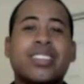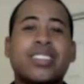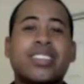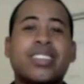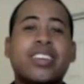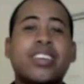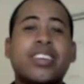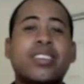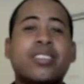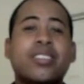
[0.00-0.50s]

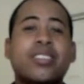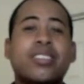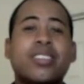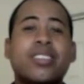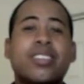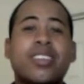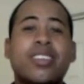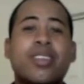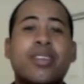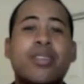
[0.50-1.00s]
could
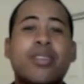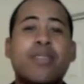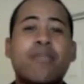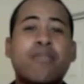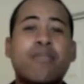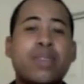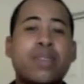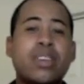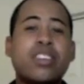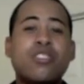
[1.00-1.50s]

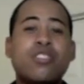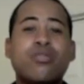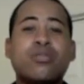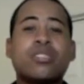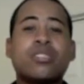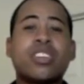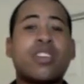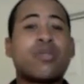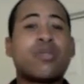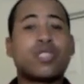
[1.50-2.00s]
be
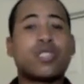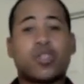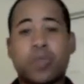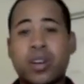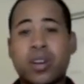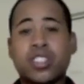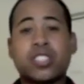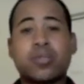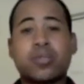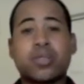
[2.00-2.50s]
used
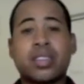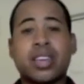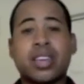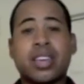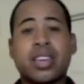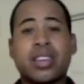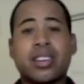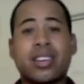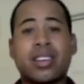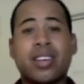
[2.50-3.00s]
irresponsibly
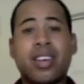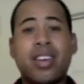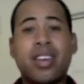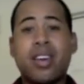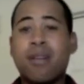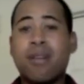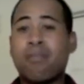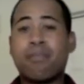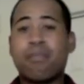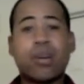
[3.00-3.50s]
and
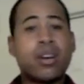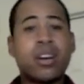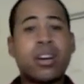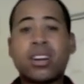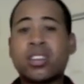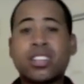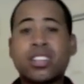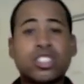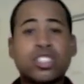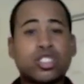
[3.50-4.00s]
burn
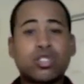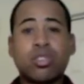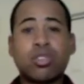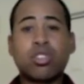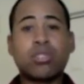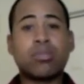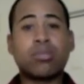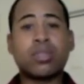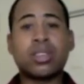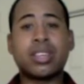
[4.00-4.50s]

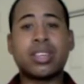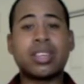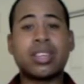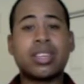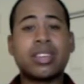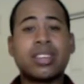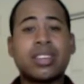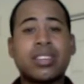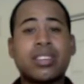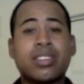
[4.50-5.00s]
uncontrollably
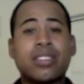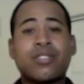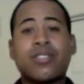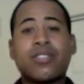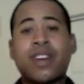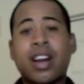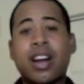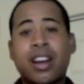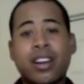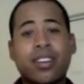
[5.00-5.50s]
the
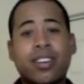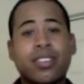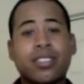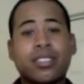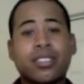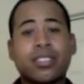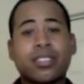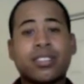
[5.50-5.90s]
fire